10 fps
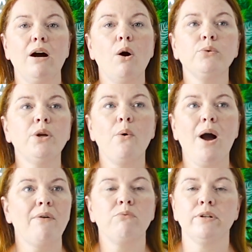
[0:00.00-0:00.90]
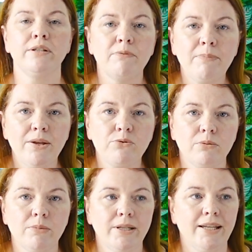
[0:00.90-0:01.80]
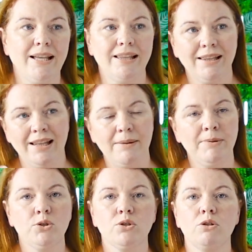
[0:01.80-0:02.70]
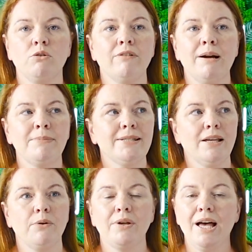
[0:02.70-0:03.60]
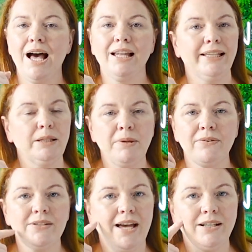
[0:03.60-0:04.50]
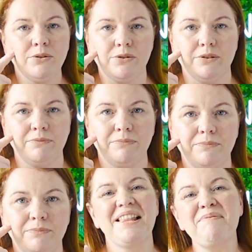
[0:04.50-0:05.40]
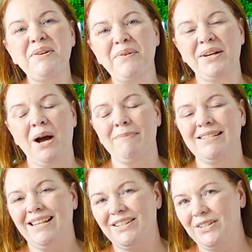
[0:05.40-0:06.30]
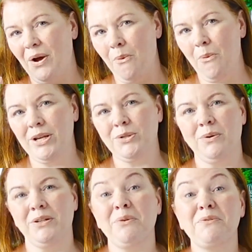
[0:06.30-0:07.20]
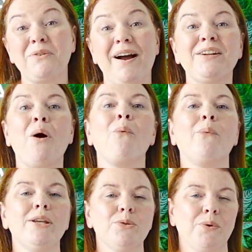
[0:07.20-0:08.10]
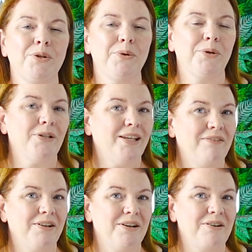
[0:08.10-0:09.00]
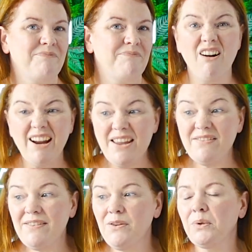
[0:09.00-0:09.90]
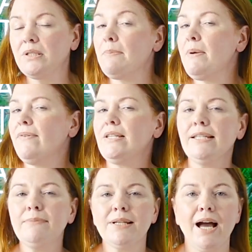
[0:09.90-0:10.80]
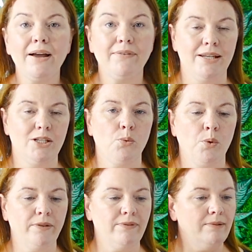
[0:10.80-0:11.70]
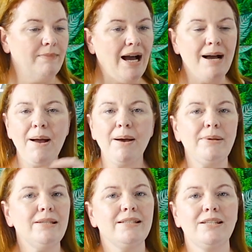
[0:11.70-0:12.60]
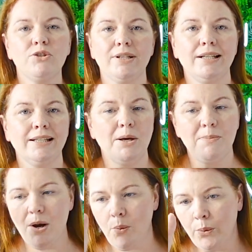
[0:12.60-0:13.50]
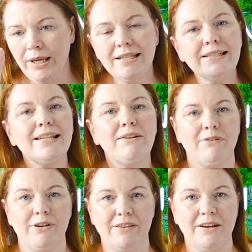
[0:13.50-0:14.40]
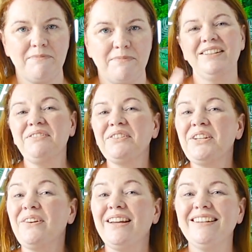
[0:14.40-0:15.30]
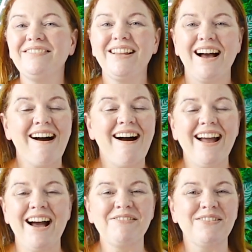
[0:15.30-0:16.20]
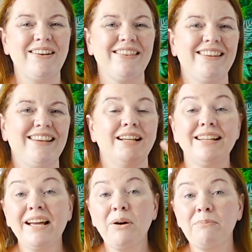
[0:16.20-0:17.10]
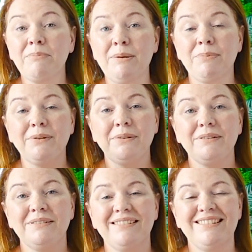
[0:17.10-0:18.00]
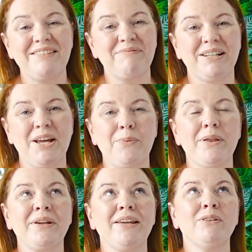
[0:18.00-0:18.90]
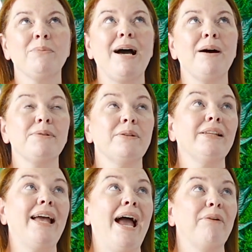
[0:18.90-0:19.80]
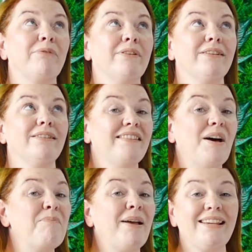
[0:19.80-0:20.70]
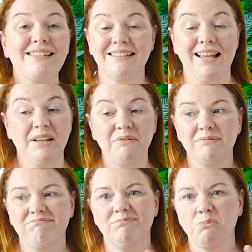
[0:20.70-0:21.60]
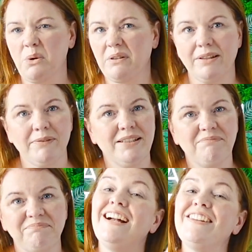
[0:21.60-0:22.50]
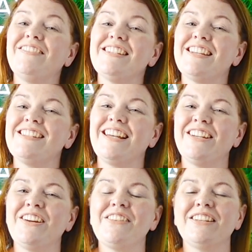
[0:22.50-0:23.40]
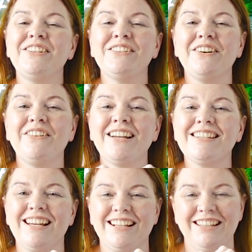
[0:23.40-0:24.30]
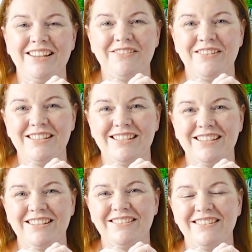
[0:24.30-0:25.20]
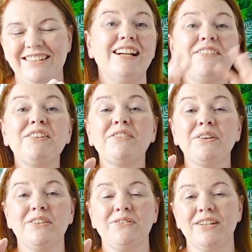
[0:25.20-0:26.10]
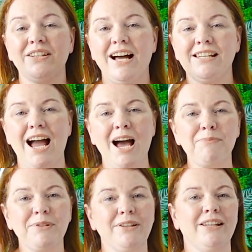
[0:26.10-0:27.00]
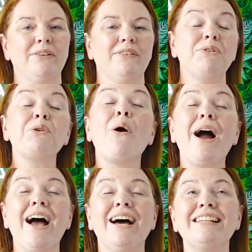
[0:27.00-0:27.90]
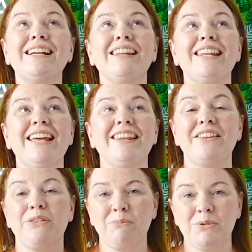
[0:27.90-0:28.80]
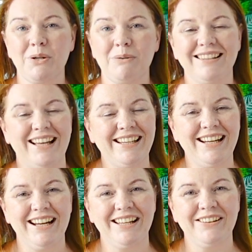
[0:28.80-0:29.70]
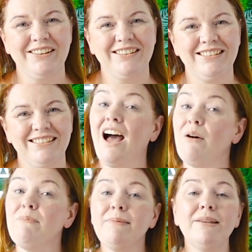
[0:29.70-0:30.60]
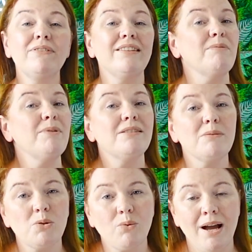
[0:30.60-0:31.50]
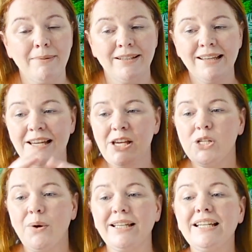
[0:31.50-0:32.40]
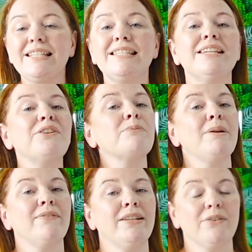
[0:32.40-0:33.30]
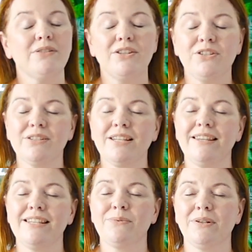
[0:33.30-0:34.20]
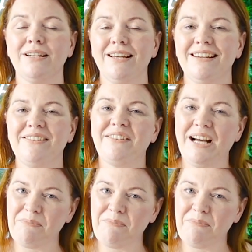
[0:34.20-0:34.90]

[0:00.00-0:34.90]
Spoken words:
Oh no, I've run out of petrol money. Let me just grab myself a little bit of side hustle. Let me know in the comment section which one you have tried or which one you're going to give a go. Or even if you want a bit of a deep dive into one of them, I'm happy to niche down a little bit. We can dig further. If you're new here, hi, I'm Samantha, and I help people save money without giving up absolutely everything that makes life worth living. And if that sounds like you, then you know exactly what to do. And if you've loved this video, I'd absolutely love it if you go ahead and hit the thumbs up, like icon, and maybe think about subscribing so I can continue to make videos just like this one that are